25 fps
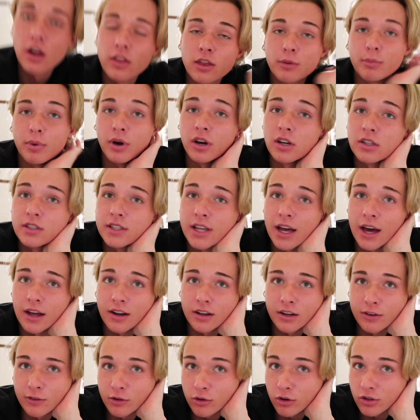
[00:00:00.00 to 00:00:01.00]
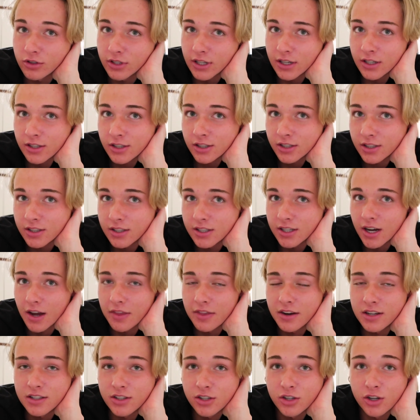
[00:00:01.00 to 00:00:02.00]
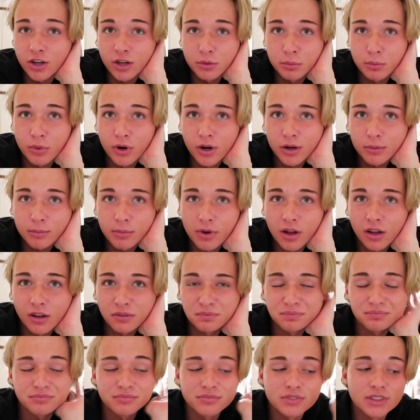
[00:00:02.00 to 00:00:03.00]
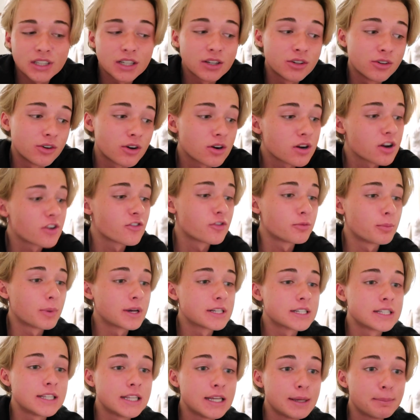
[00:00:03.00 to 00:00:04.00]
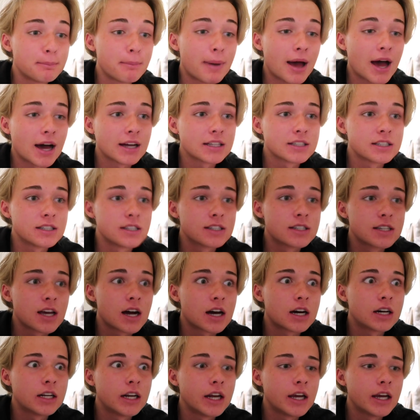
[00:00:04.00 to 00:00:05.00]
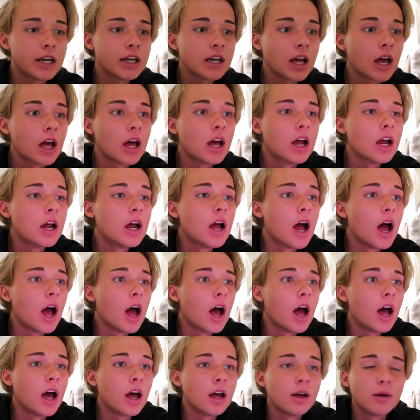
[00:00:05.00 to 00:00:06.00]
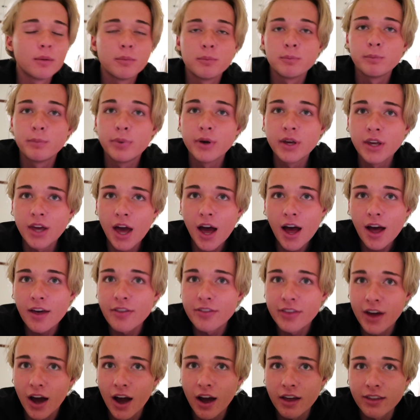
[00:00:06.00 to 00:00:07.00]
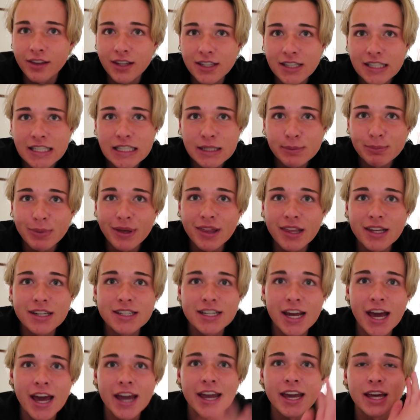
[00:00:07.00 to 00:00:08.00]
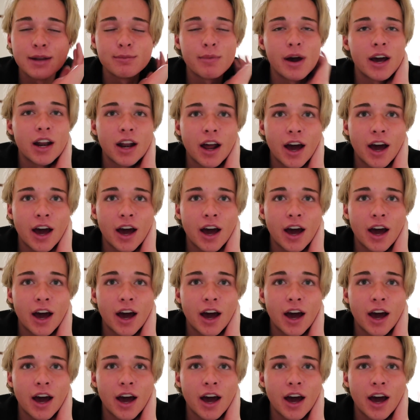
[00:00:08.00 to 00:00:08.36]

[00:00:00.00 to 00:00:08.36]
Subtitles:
the book's down. Of course, that is a good sign that it's a good book, but not good for my sleep patterns, honey. But yeah, this has been a day in my